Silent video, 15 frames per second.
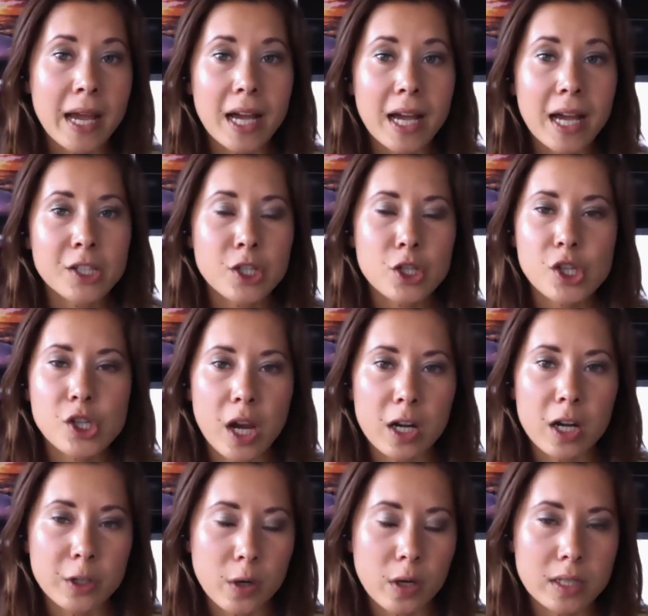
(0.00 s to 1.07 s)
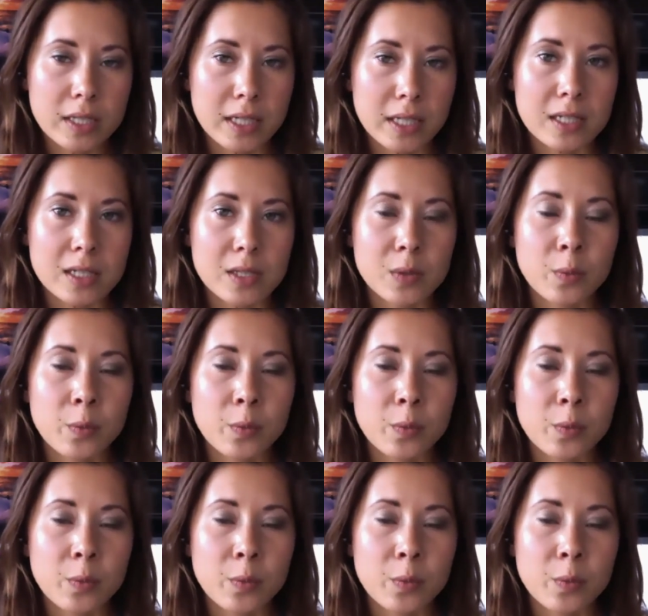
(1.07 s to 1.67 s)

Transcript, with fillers: and just share your ideas.